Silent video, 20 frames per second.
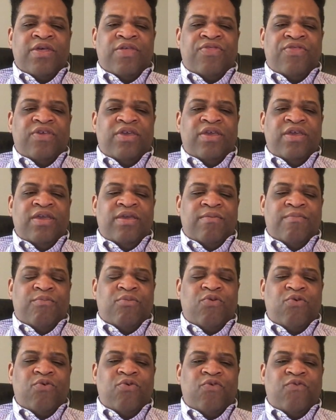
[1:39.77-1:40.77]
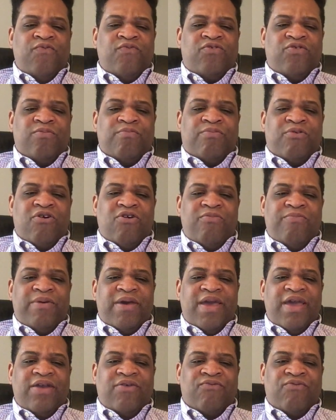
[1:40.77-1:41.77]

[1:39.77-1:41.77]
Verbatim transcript: the move to Burbank